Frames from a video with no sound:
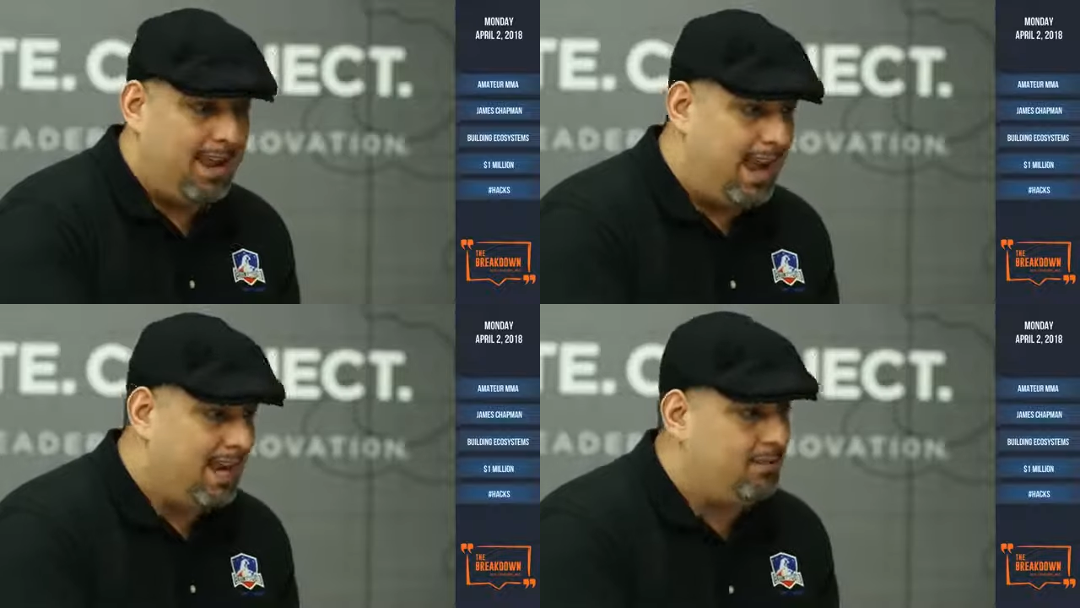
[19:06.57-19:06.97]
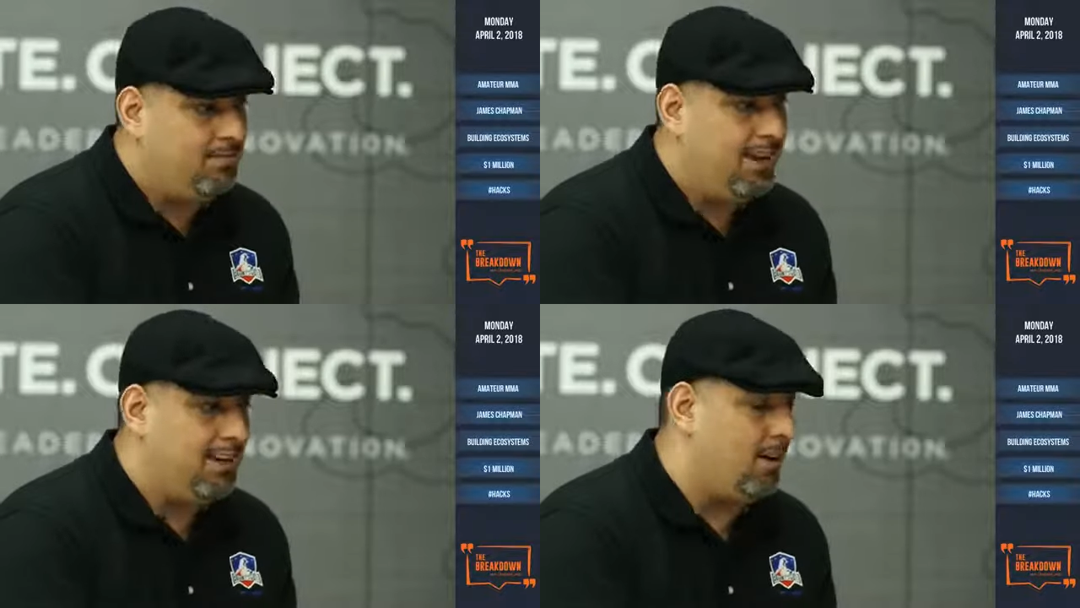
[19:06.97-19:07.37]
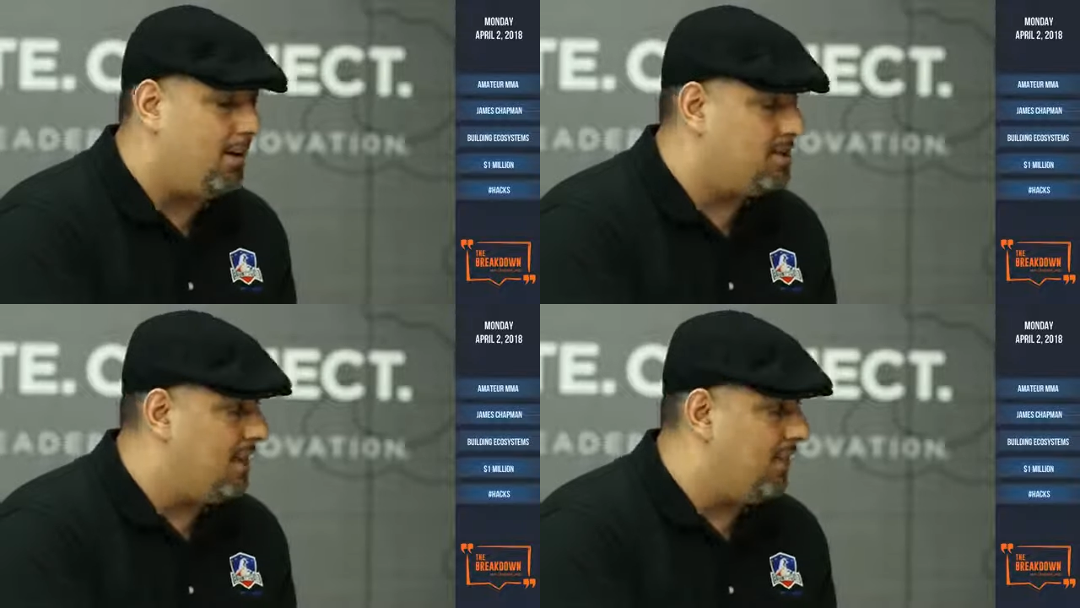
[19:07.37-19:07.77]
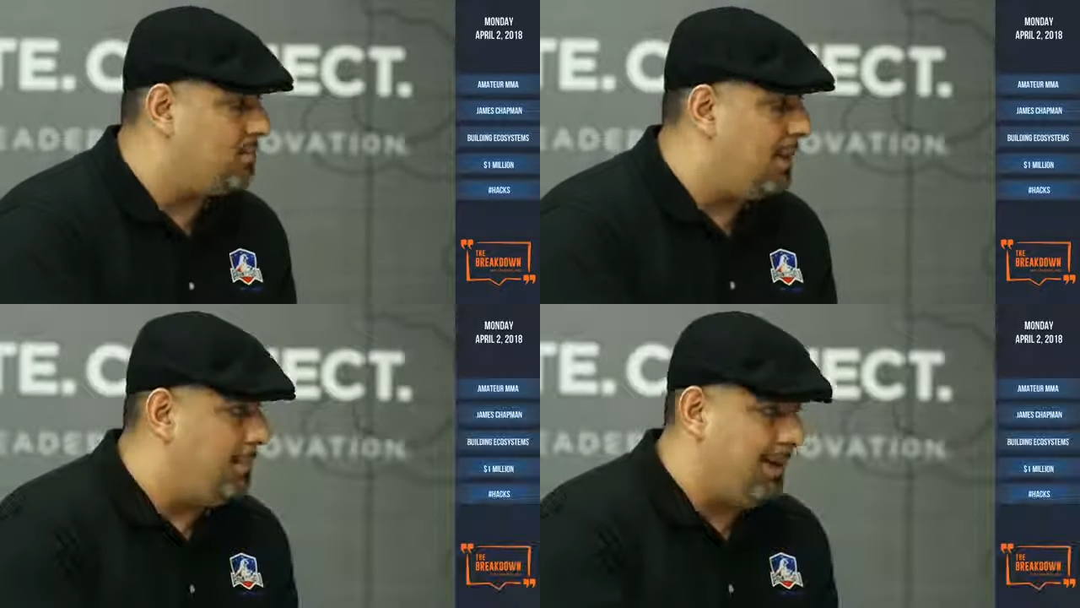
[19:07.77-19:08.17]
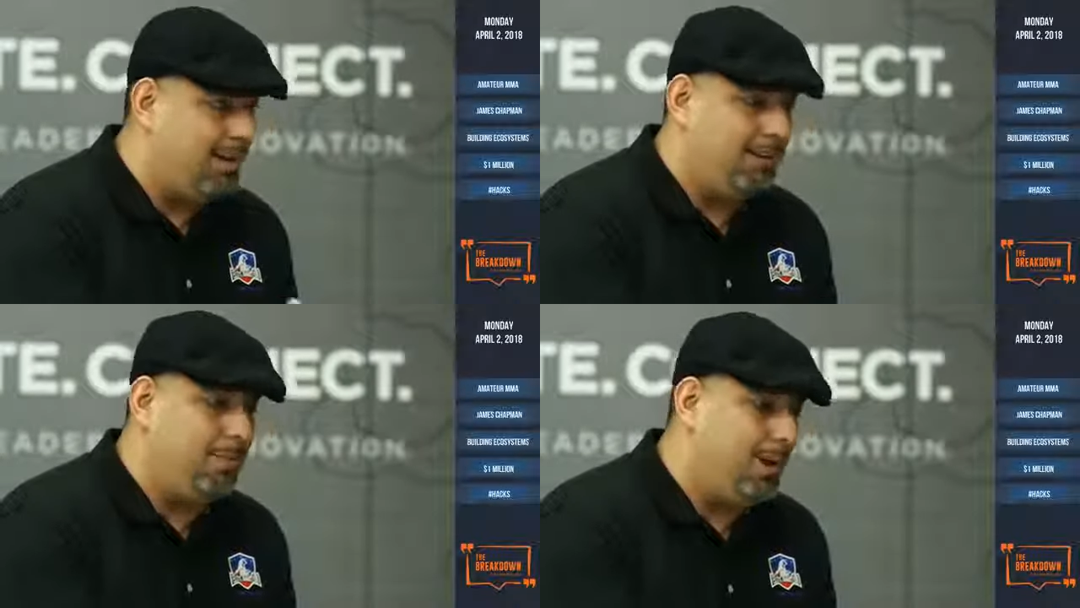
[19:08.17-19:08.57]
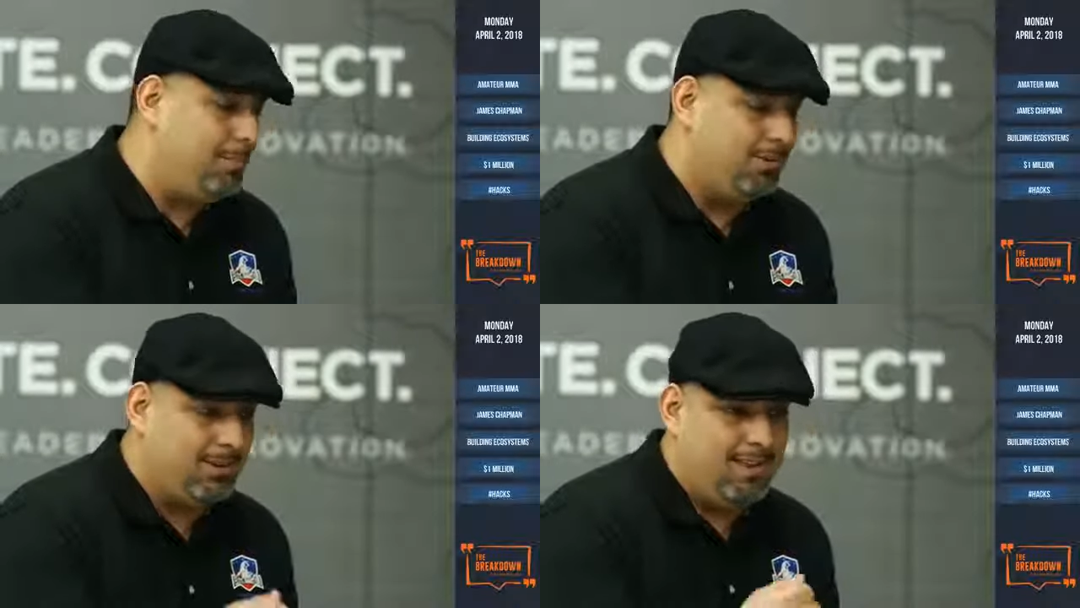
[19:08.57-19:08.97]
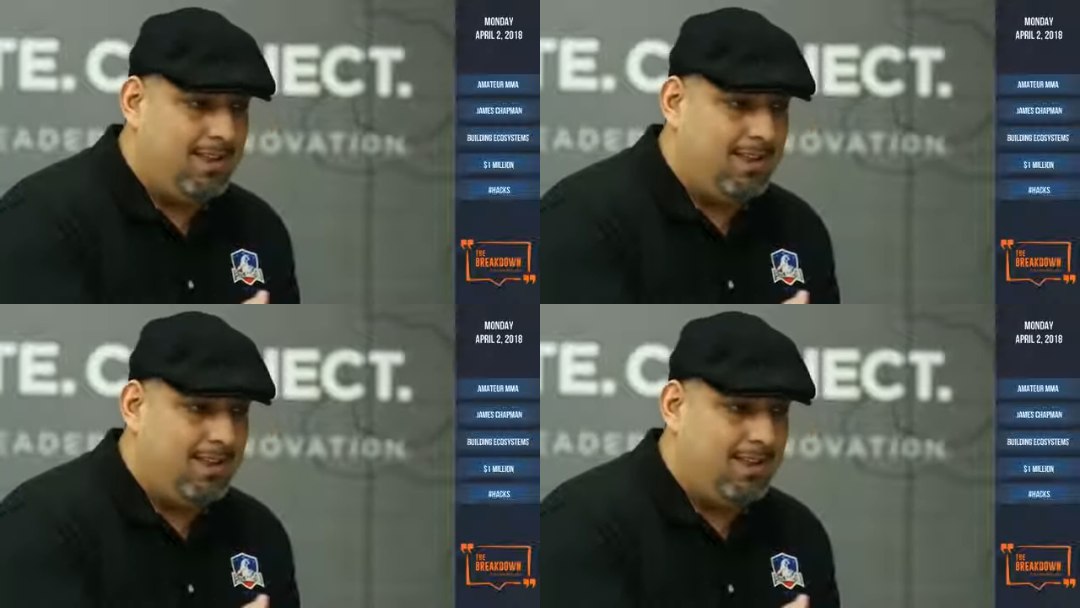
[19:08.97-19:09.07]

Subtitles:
activating it ourselves by meeting people and